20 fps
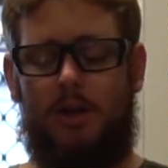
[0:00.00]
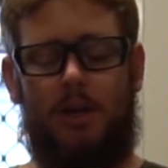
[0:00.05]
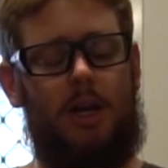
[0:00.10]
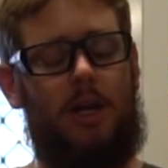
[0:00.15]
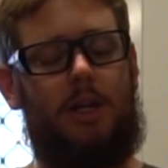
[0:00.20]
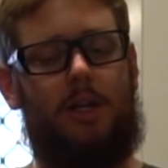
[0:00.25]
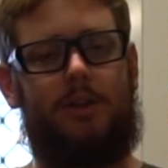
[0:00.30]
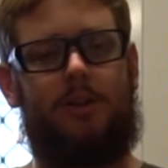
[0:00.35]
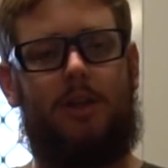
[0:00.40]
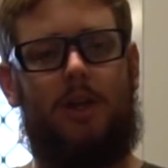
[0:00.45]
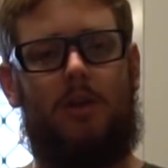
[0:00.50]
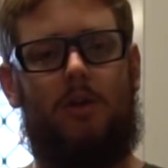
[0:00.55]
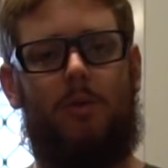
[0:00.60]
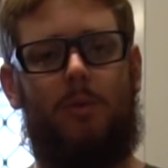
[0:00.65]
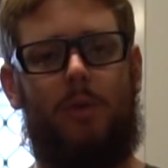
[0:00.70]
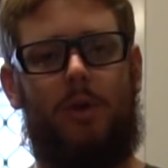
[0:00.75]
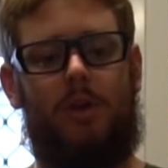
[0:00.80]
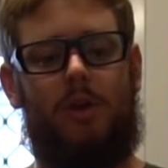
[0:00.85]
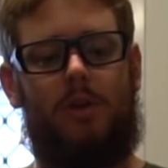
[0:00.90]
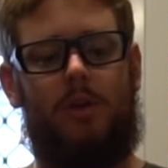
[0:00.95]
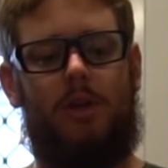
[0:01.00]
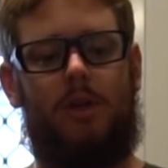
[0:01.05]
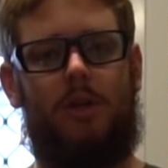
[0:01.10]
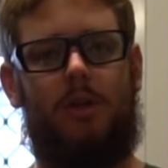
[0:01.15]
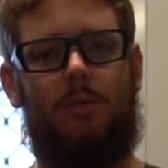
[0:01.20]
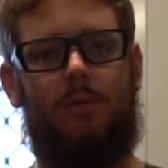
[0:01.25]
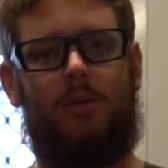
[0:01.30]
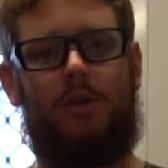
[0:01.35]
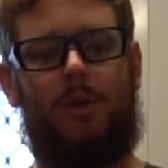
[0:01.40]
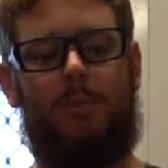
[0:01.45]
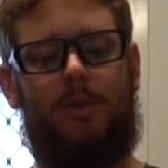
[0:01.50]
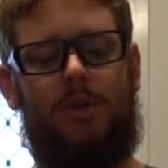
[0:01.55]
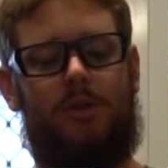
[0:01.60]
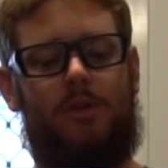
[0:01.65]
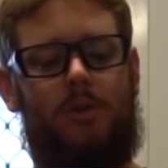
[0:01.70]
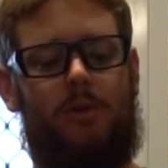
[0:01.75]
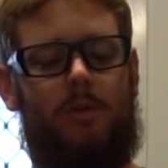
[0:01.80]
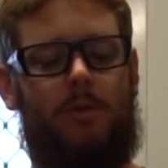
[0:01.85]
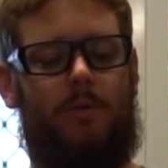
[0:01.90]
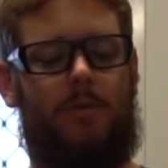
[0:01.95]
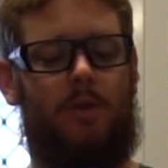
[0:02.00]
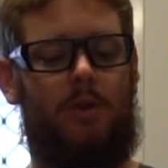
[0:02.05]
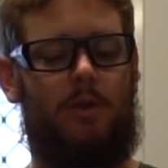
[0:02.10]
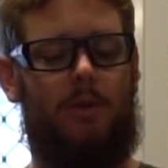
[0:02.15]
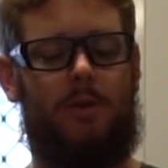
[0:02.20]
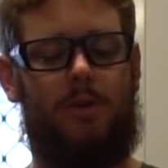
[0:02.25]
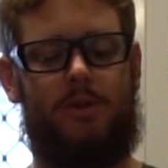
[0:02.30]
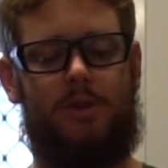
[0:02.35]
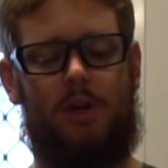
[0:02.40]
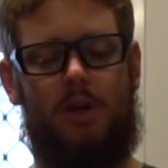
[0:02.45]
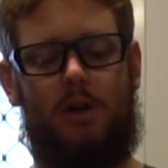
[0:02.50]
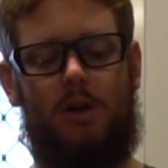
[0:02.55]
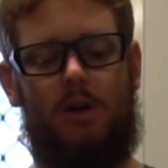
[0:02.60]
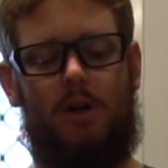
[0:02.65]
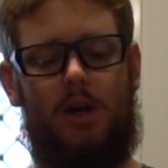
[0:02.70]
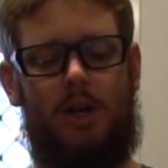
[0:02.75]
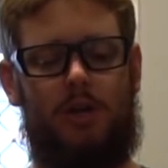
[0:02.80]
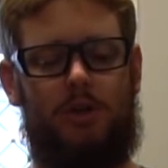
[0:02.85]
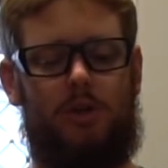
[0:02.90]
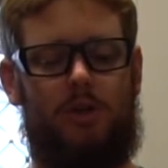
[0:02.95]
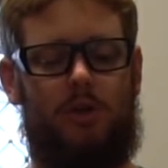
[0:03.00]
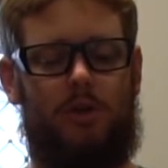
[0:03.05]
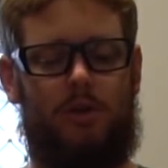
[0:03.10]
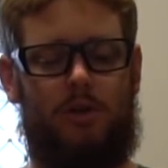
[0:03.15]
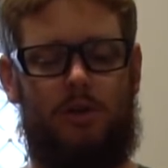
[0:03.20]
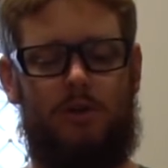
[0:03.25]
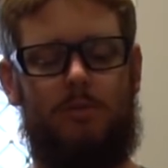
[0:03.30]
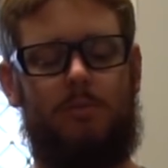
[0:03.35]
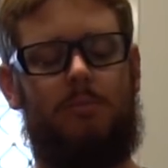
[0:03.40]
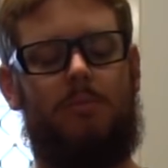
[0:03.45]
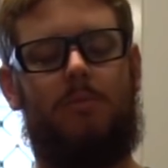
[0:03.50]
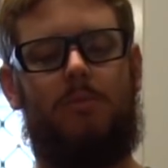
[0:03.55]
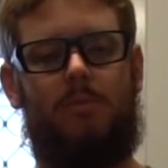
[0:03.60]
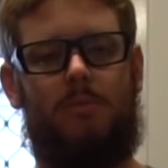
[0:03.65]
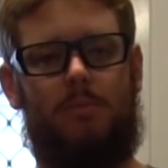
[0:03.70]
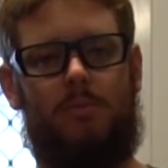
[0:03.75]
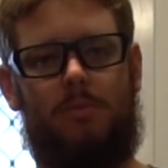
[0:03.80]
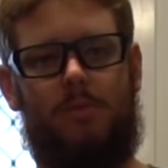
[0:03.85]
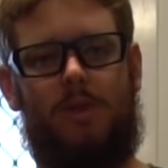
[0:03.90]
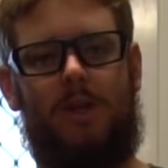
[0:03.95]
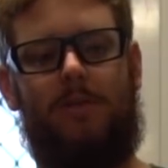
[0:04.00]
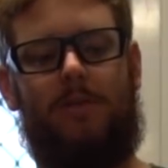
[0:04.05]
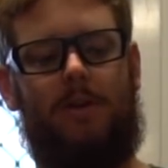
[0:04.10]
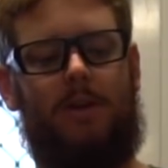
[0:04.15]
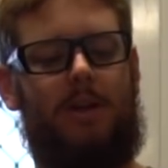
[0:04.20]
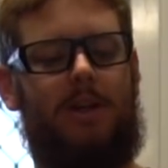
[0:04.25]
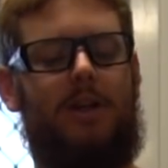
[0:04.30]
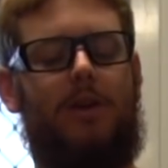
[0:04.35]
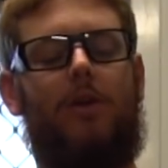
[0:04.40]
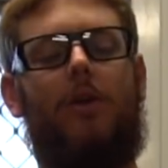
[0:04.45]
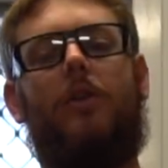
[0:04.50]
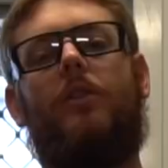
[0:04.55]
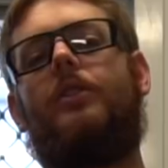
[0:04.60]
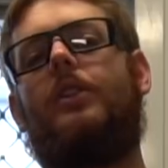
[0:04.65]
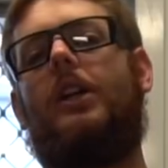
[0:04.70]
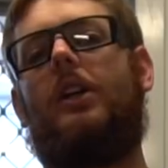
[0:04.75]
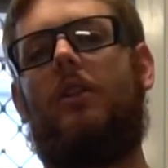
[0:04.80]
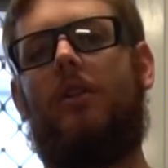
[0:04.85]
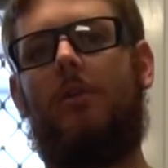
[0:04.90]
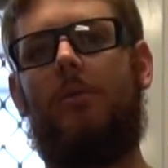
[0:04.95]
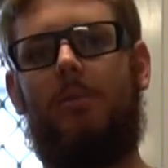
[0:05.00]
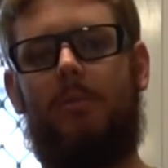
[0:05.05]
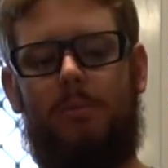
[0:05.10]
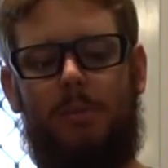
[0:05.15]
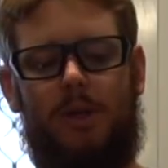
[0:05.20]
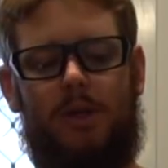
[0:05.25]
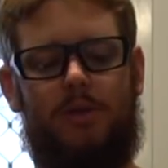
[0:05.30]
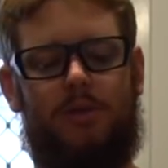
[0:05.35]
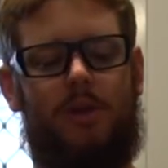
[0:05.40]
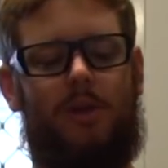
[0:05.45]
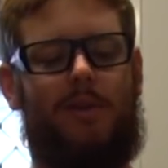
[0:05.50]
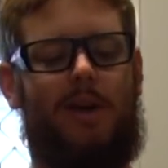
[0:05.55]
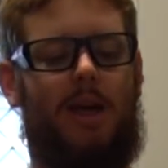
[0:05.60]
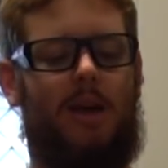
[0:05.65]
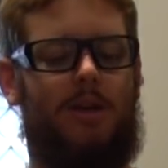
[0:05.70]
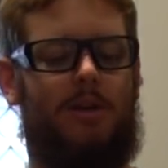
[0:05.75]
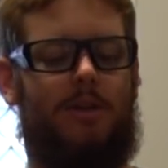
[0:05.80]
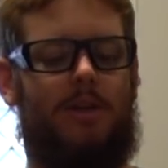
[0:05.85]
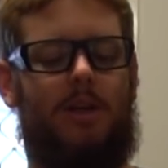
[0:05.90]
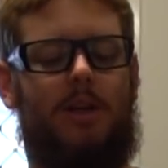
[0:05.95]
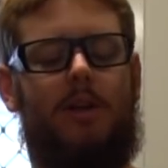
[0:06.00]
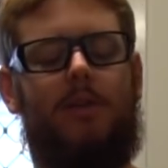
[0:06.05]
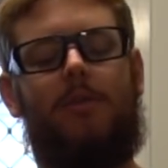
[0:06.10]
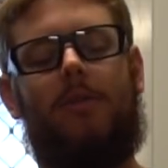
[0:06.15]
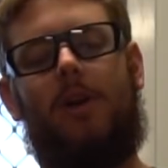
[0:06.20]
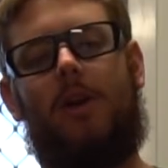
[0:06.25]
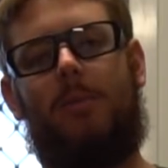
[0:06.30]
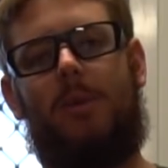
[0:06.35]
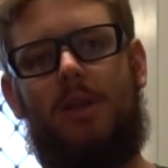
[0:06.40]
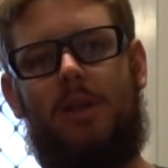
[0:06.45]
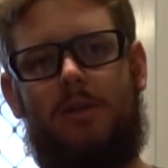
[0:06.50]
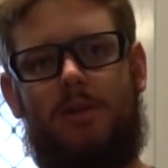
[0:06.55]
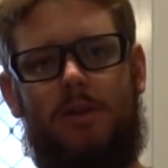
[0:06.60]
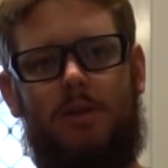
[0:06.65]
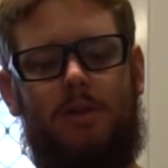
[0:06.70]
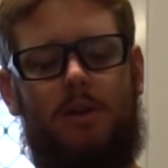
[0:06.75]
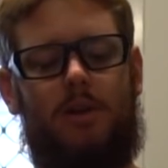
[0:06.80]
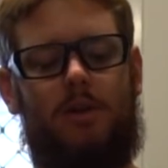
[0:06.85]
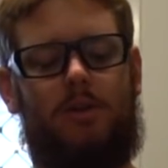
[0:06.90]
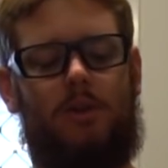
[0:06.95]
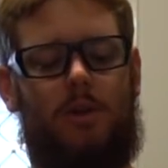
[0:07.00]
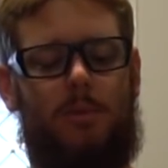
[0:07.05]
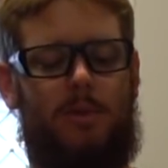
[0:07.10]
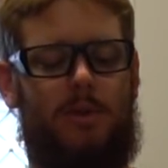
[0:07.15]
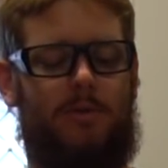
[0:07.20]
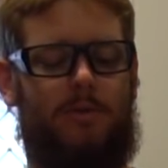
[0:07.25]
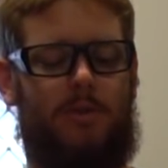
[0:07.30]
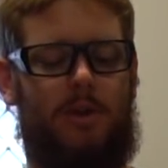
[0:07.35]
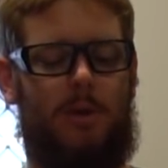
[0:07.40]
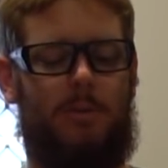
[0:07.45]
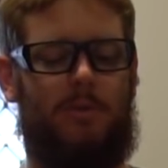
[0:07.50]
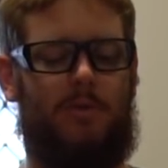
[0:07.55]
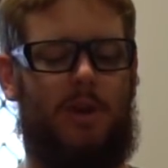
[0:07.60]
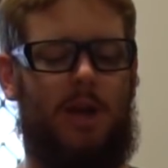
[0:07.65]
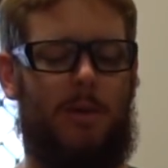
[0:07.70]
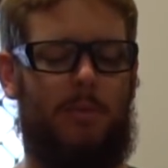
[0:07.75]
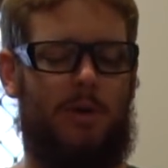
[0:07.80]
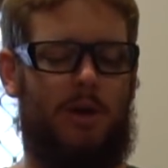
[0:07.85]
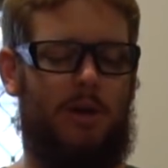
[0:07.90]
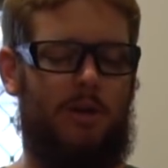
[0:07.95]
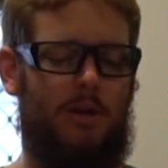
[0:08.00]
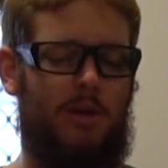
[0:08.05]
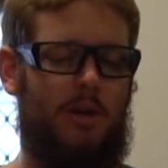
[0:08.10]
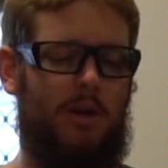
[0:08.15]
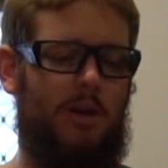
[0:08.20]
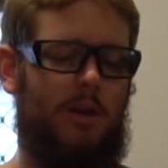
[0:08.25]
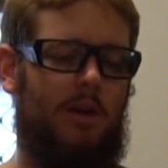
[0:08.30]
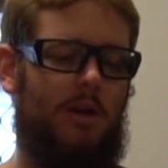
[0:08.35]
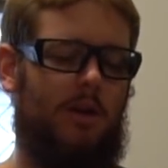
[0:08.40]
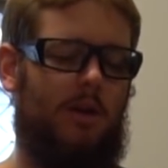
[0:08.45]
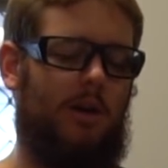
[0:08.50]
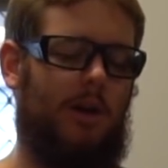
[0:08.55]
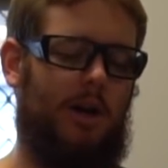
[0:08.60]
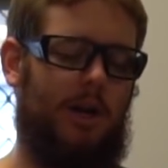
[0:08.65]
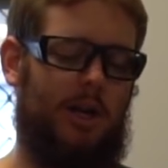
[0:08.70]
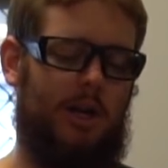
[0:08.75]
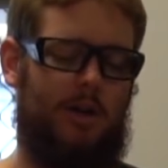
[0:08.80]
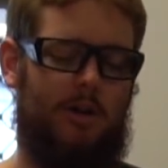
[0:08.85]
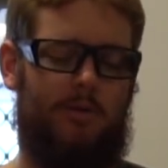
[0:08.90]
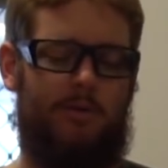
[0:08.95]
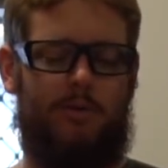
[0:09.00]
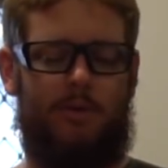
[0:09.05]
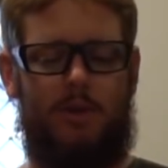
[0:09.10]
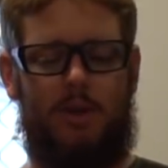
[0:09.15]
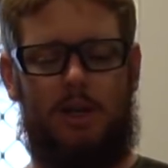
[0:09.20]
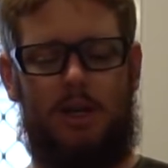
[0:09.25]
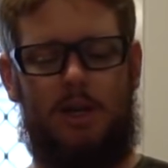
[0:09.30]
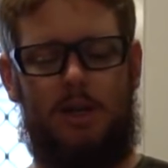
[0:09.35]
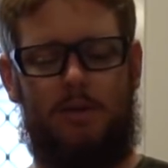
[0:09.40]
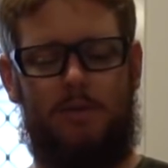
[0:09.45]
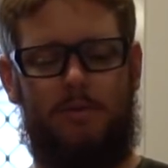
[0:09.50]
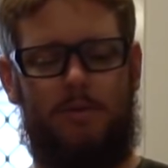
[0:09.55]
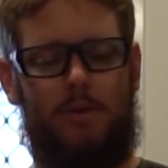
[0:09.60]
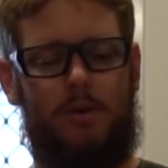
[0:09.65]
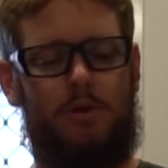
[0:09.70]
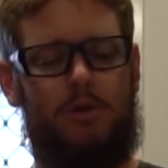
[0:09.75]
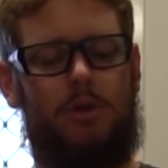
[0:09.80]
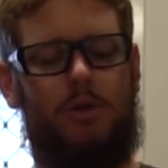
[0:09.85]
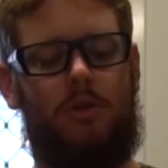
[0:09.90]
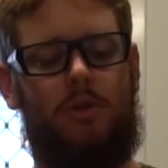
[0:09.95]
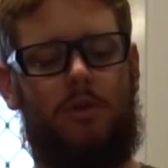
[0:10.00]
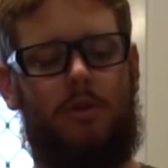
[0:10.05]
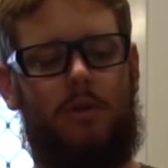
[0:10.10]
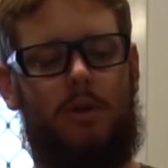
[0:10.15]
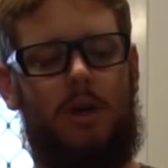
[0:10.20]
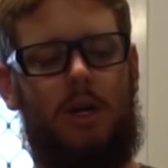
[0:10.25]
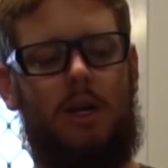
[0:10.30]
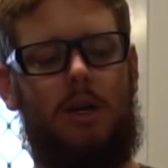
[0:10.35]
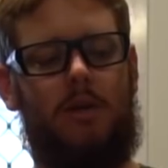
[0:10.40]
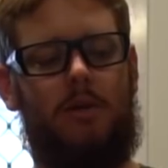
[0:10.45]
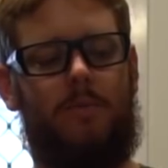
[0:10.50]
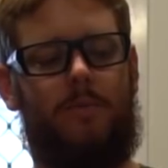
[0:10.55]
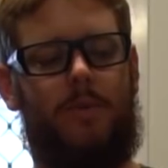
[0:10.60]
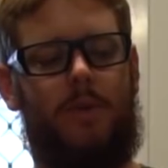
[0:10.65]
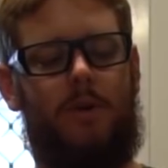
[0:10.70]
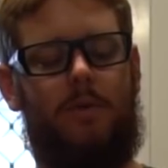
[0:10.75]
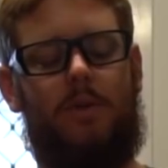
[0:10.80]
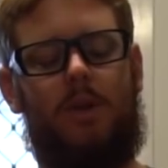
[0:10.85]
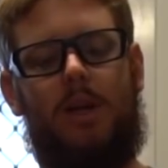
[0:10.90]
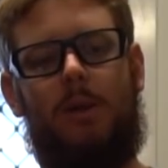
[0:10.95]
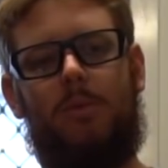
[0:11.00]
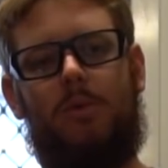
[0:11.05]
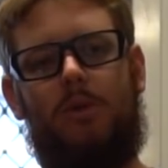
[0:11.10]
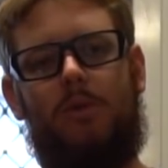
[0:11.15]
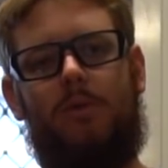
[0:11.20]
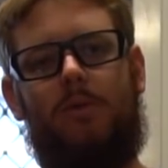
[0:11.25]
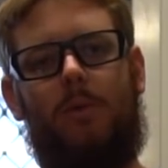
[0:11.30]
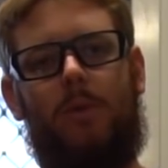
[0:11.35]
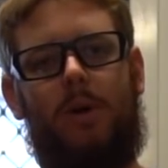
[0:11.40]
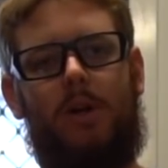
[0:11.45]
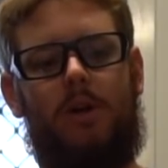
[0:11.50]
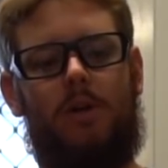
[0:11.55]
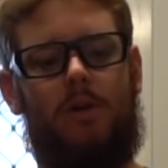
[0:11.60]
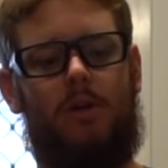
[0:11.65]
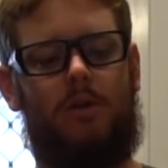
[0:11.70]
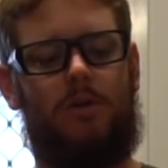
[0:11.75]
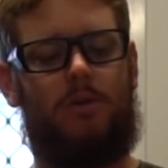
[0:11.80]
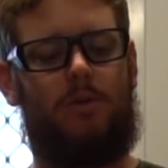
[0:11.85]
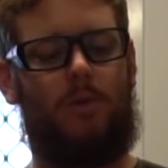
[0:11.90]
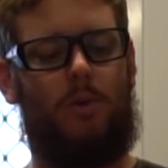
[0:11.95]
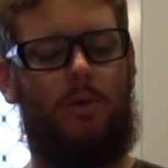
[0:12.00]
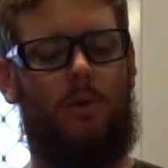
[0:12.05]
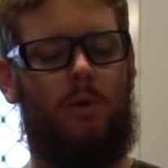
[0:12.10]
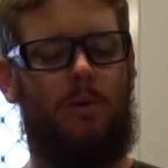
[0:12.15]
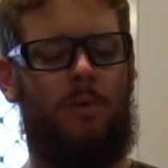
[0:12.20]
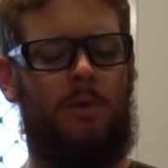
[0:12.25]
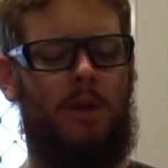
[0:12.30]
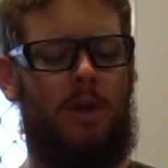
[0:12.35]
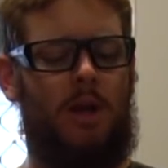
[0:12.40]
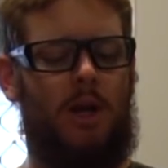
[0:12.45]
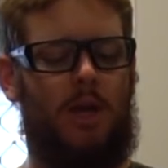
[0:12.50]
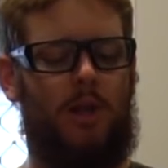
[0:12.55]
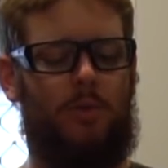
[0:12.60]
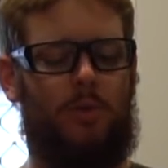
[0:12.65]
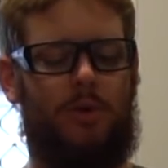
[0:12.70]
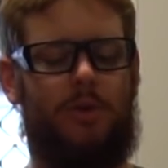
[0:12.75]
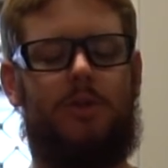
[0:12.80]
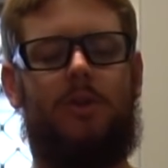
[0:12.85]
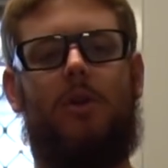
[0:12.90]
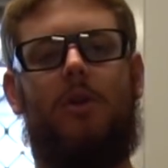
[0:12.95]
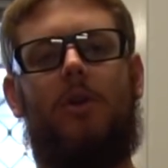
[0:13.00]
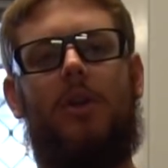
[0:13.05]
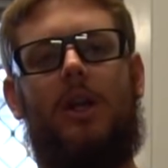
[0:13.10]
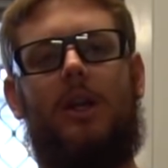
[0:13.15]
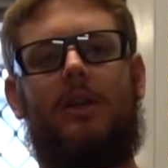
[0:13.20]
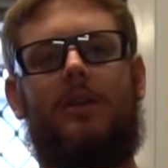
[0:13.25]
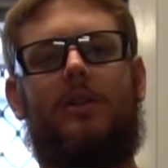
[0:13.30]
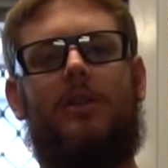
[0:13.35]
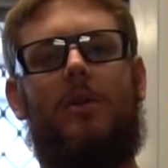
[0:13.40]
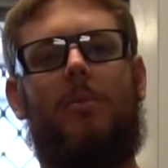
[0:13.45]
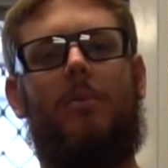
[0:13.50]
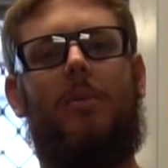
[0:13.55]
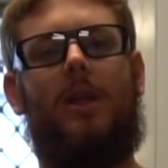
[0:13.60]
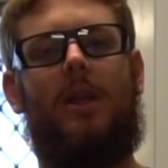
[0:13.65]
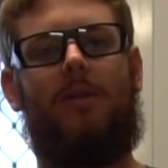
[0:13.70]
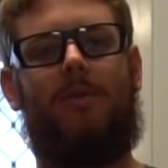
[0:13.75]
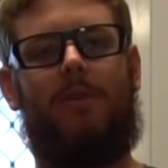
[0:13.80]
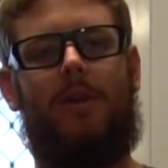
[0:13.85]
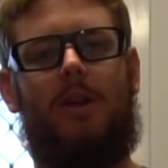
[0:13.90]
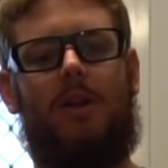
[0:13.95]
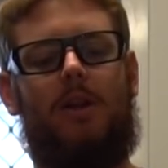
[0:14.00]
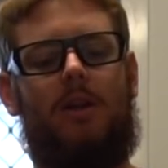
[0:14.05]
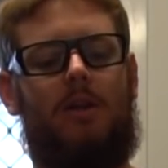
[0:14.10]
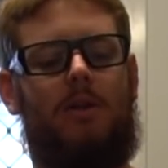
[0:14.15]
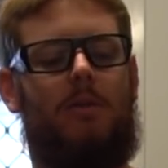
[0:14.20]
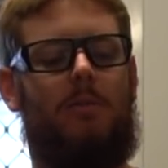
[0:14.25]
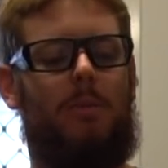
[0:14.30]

And let's get on with it. We'll jump into the review. So as you can definitely not tell because I've had it sitting in front of me this entire time in the frame of the camera, I have the version 3 of the M249 SAW, otherwise known as the FN